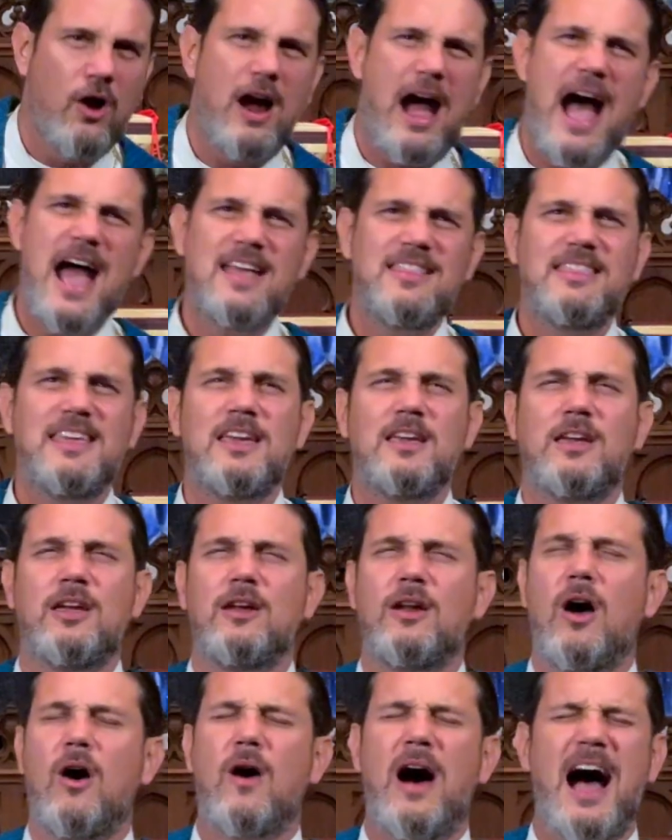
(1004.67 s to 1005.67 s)
or I think, you
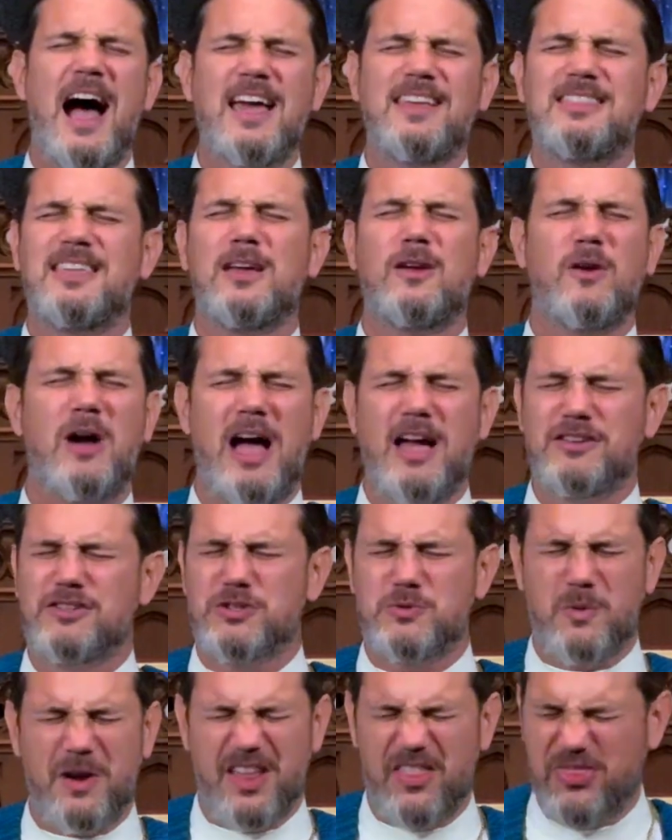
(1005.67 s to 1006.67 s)
know, I think I
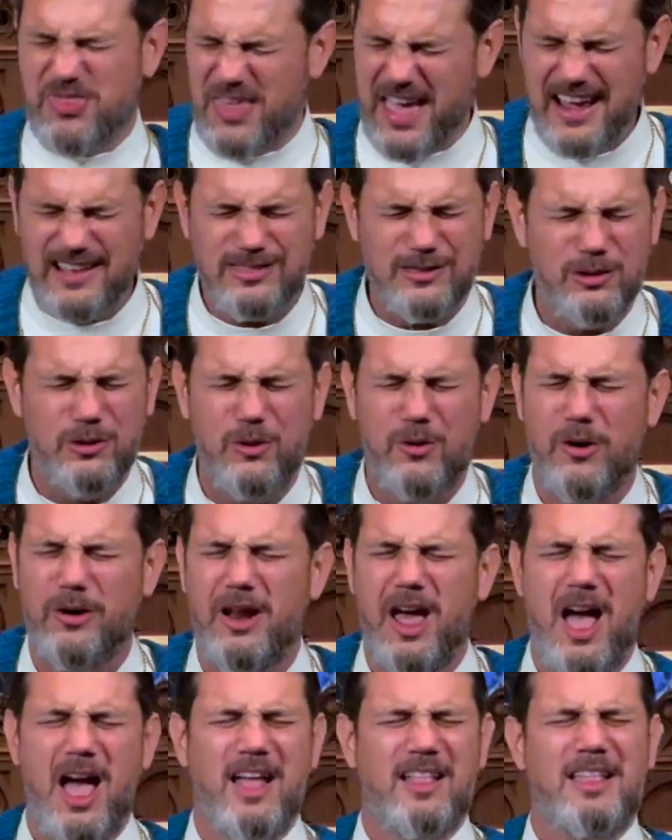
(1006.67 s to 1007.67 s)
just want to thank the
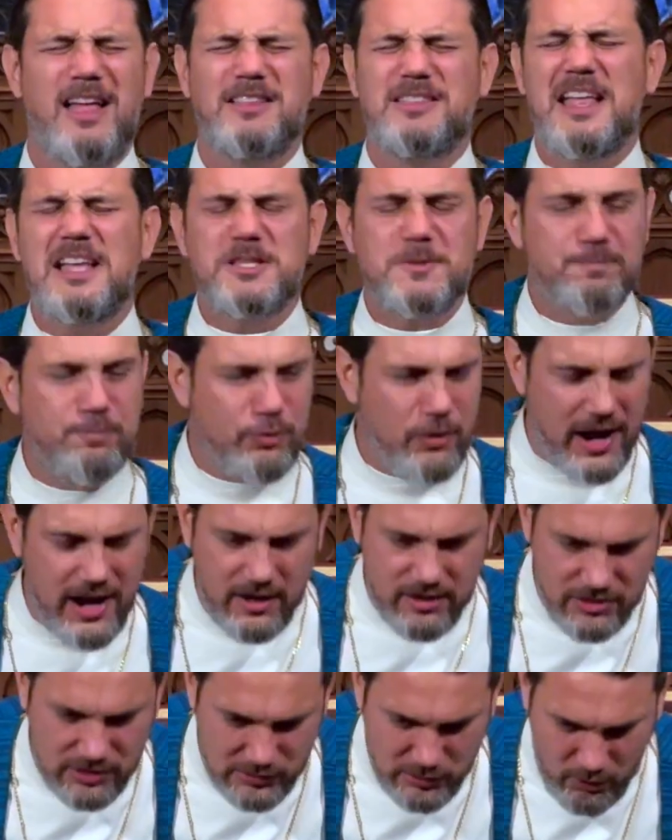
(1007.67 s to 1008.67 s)
Lord. Let, let's pray
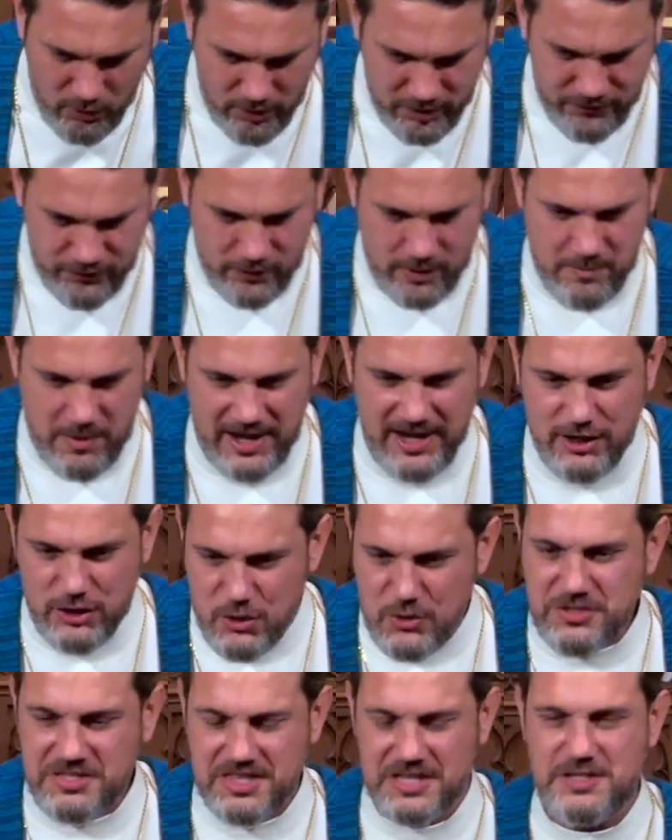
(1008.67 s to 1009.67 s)
to the Lord for a moment. He
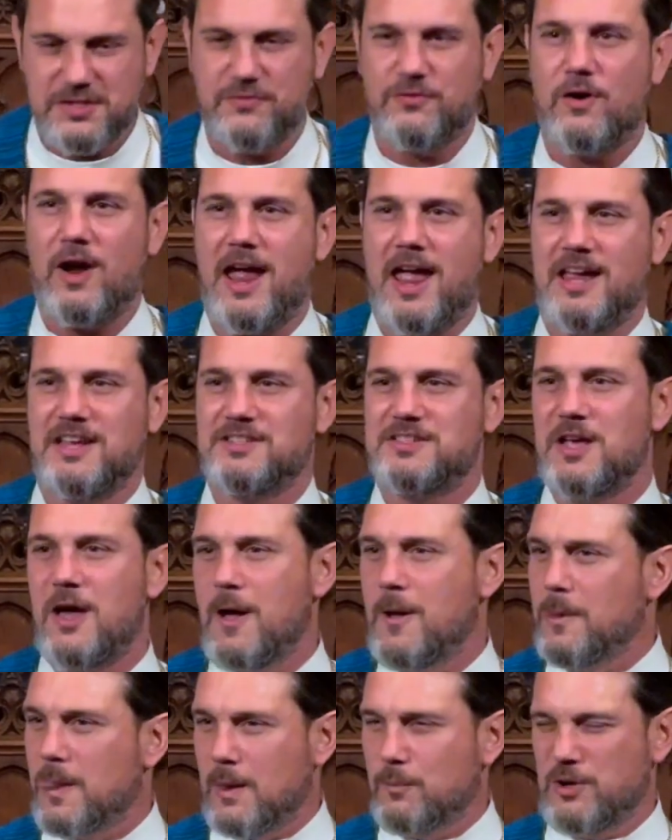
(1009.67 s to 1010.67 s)
used this
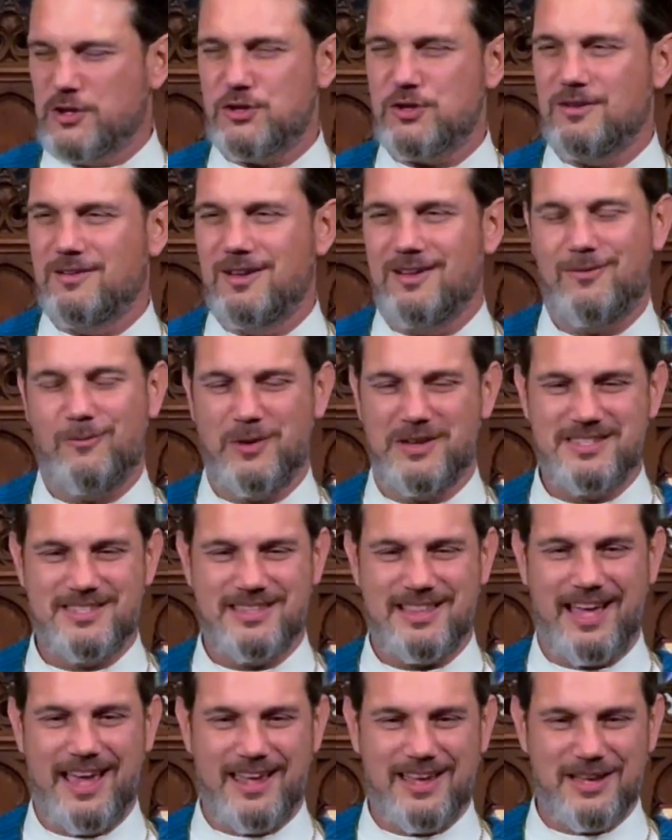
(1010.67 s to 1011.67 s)
phrase, which
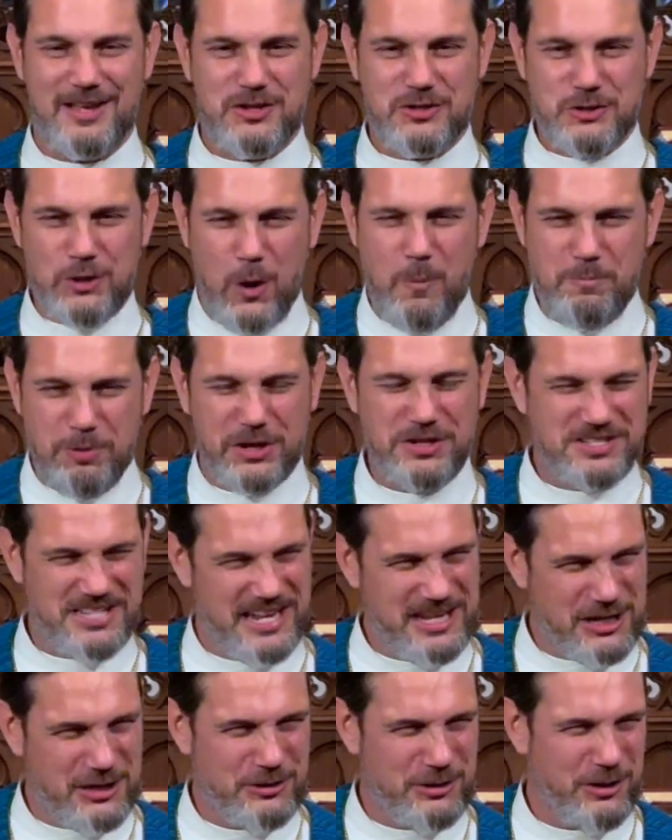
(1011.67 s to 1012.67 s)
was, like, so
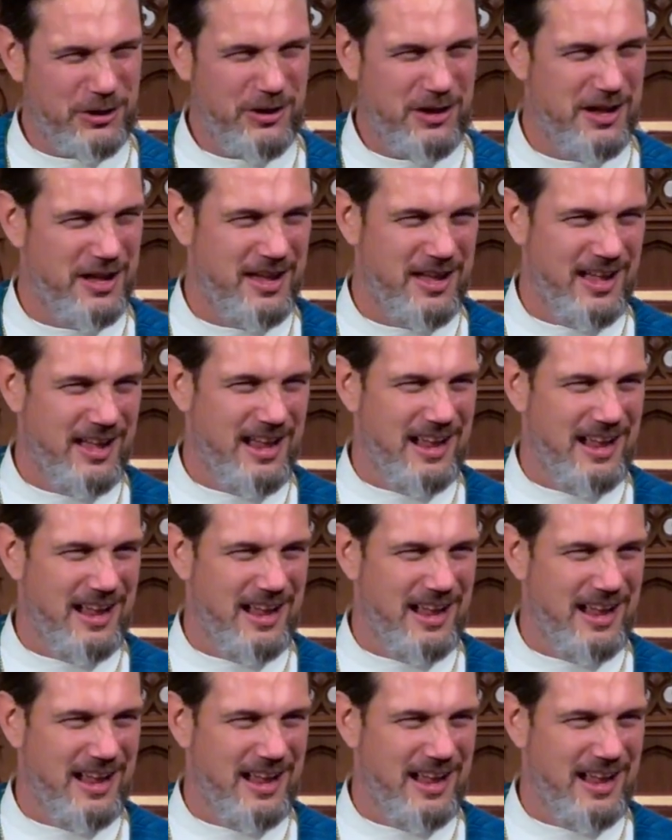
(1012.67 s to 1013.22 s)
particular.